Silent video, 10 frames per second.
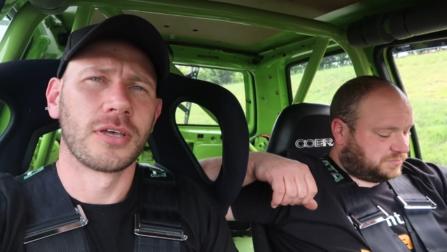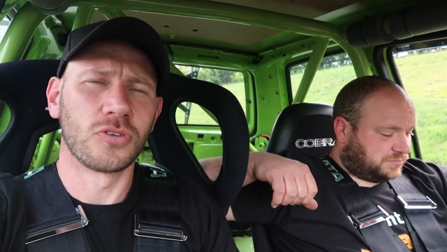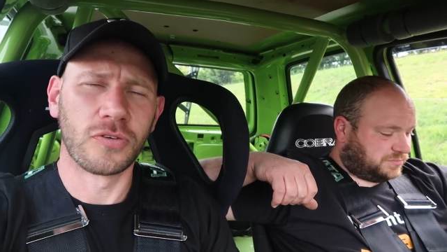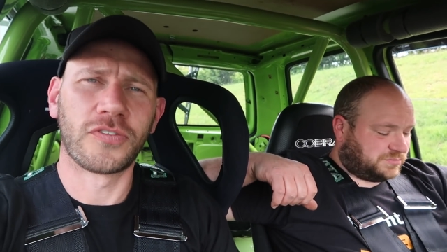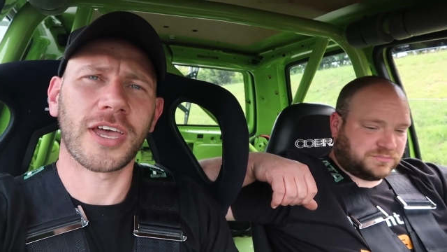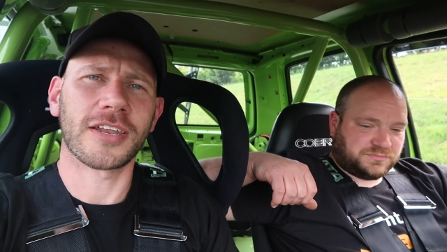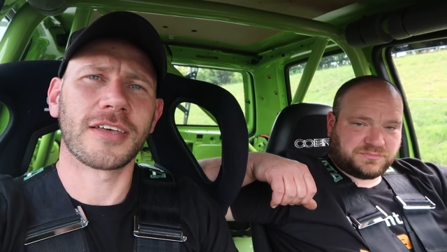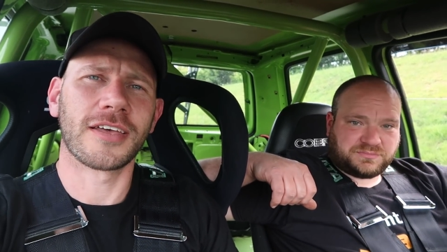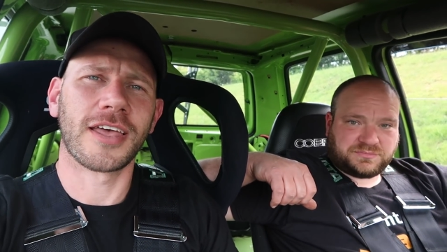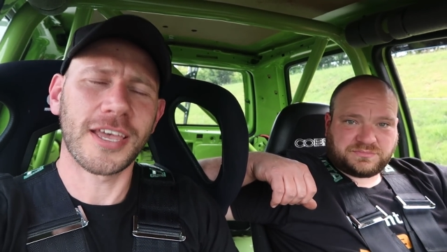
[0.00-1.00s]
Speaker 1: Don't forget
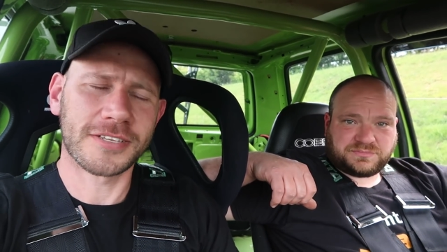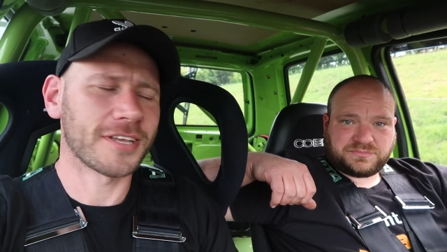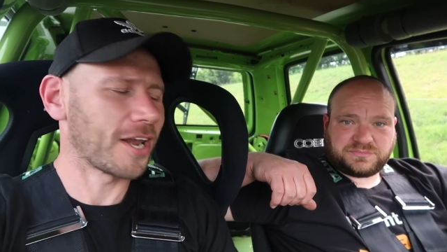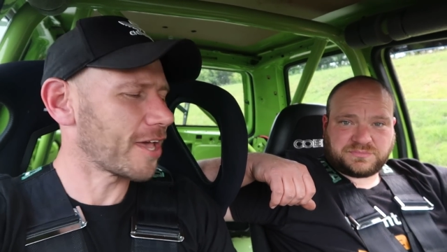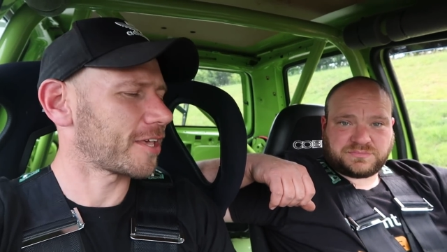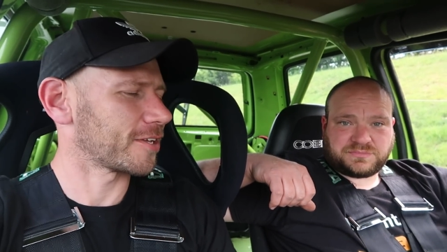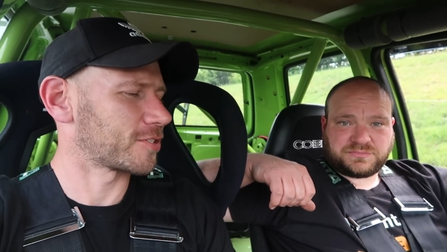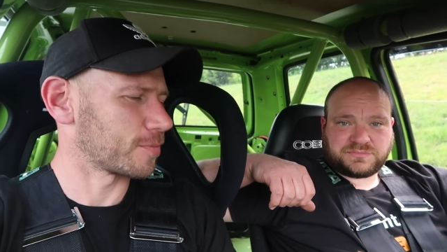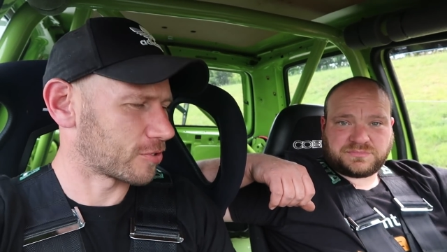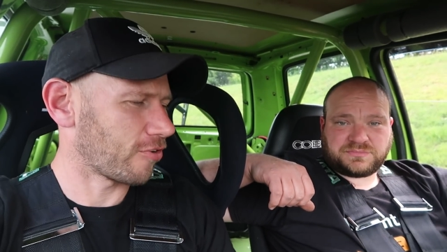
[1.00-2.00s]
to hit like and
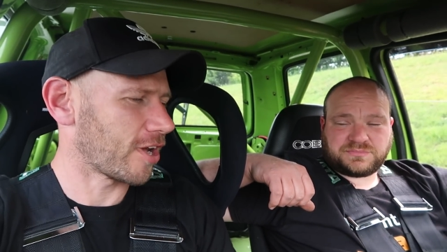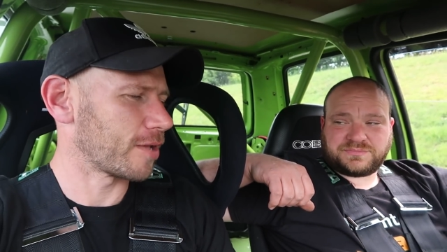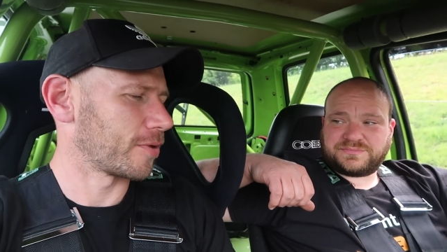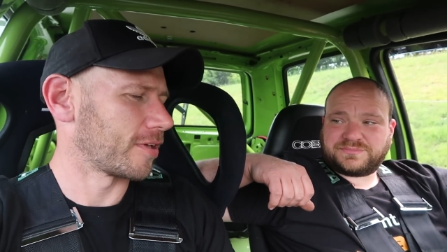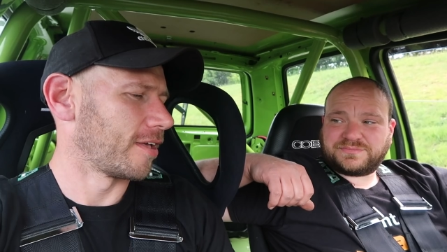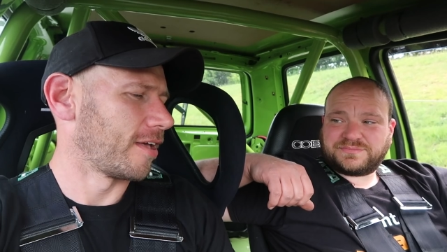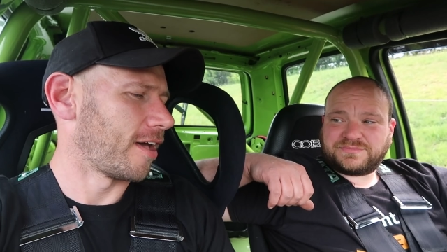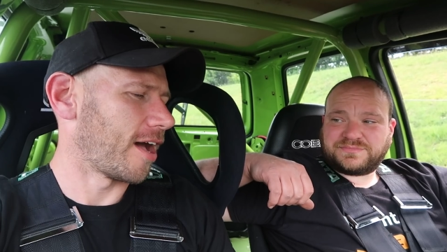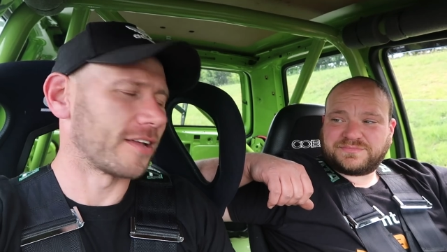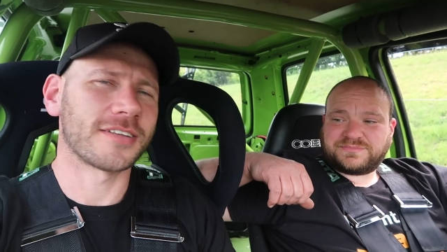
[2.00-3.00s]
subscribe,
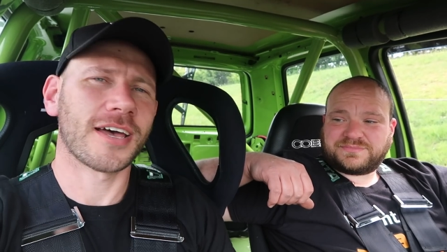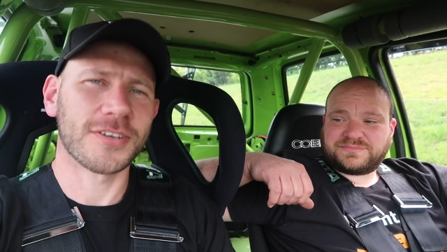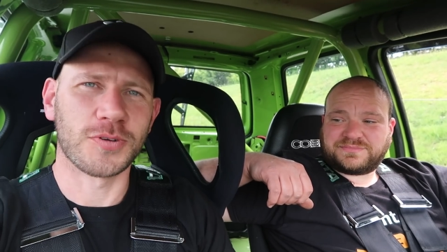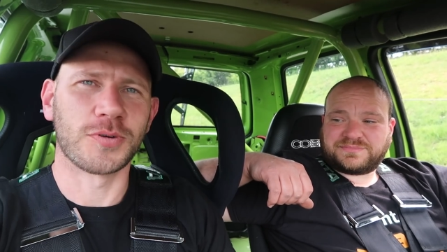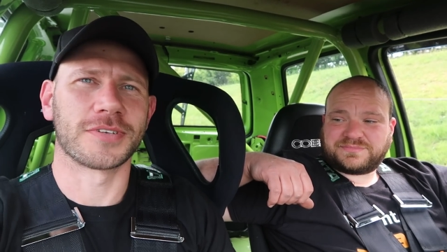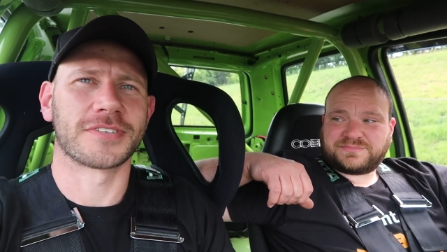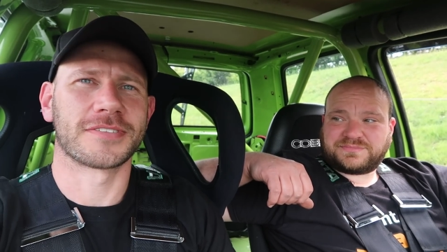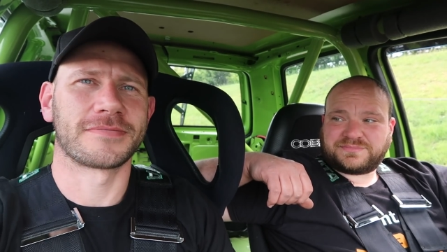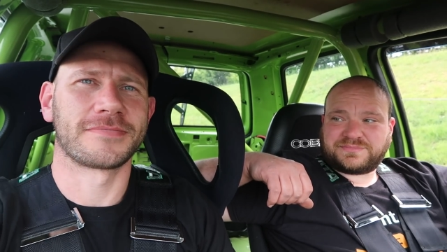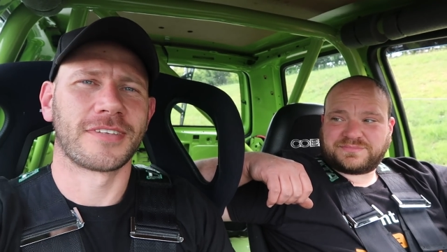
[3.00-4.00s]
and as
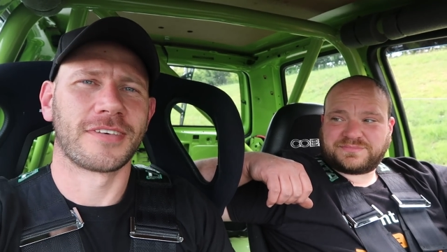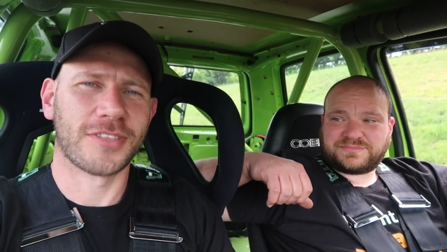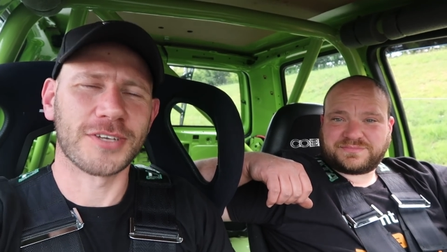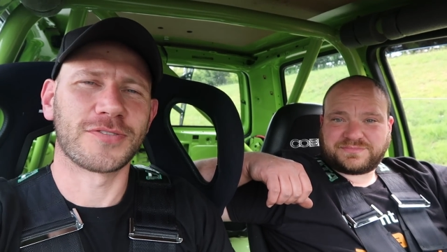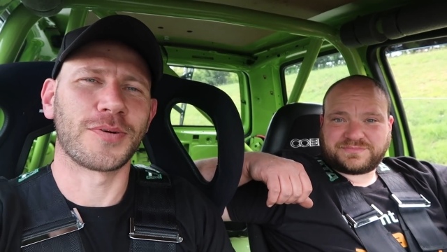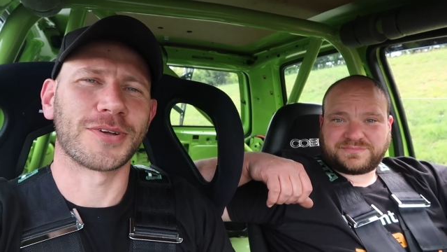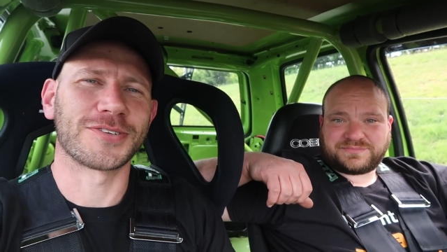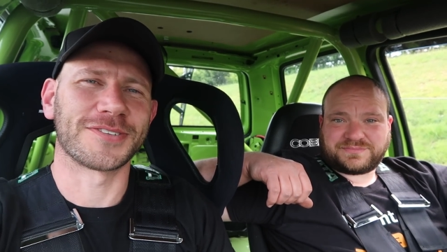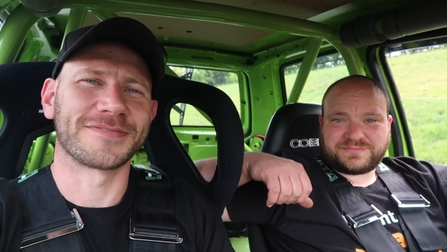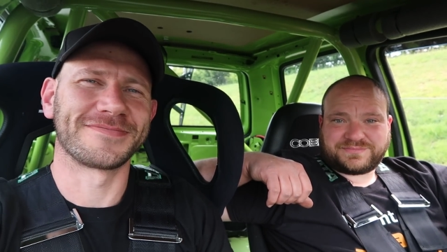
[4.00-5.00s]
always, thanks for
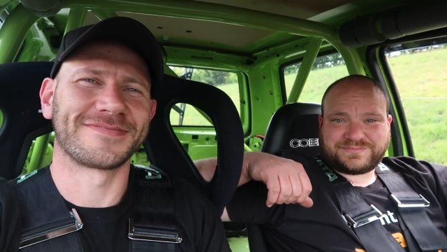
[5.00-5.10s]
watching.